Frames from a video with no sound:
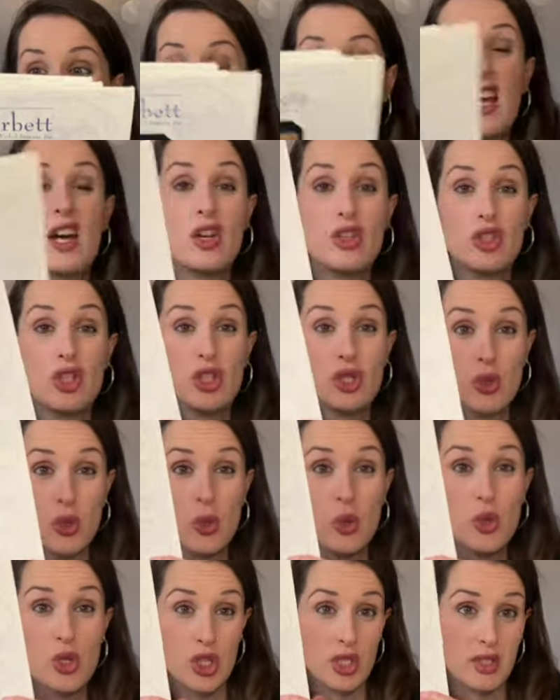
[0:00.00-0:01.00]
they are just
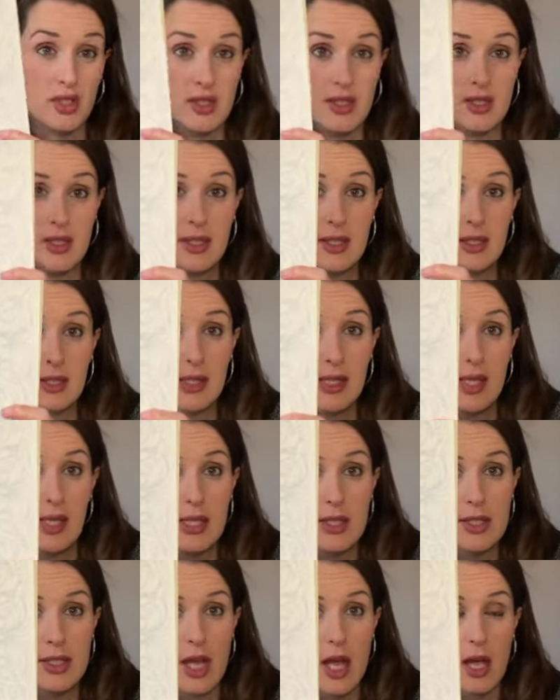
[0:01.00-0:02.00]
gorgeous.
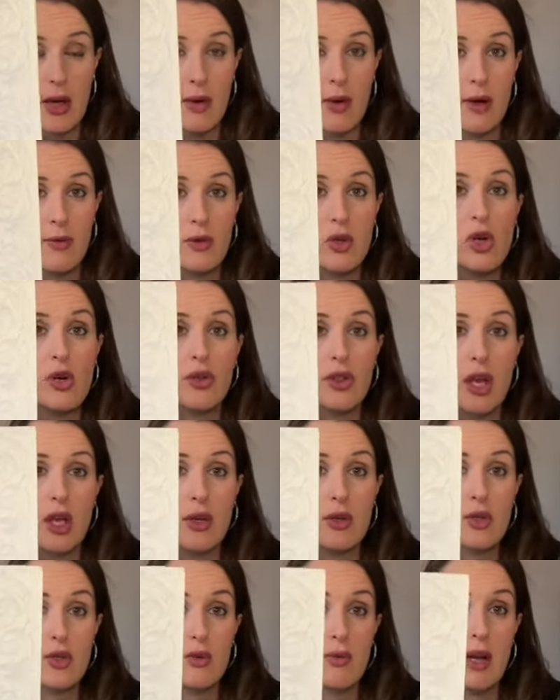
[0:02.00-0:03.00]
So I've got
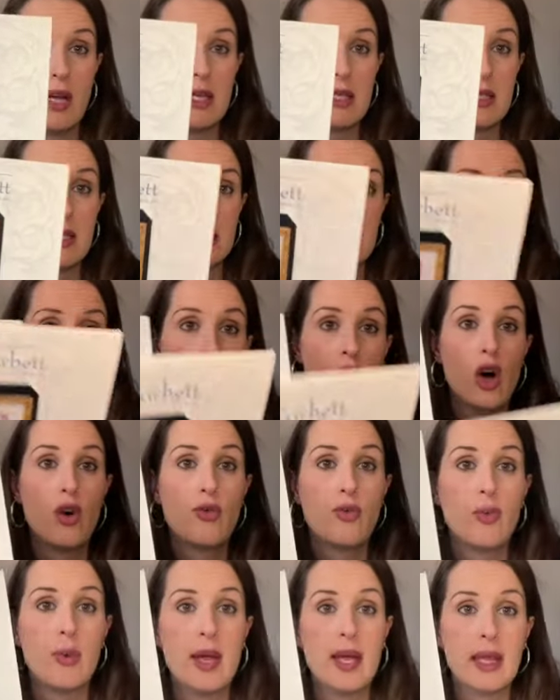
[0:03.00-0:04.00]
those 3 to start
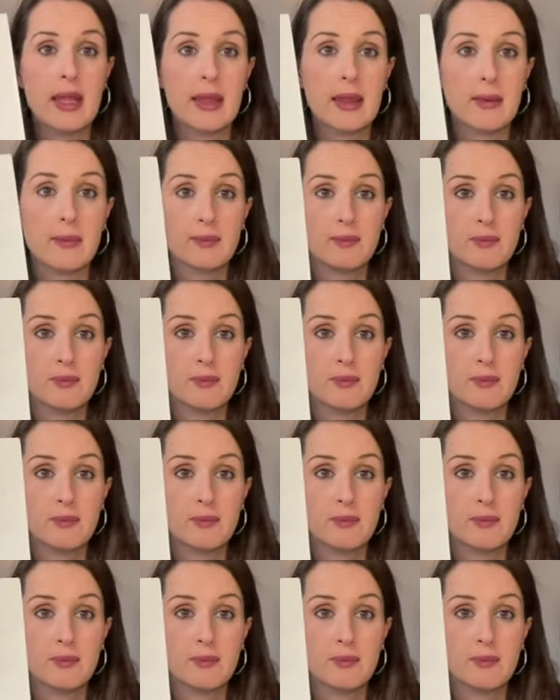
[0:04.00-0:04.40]
off with.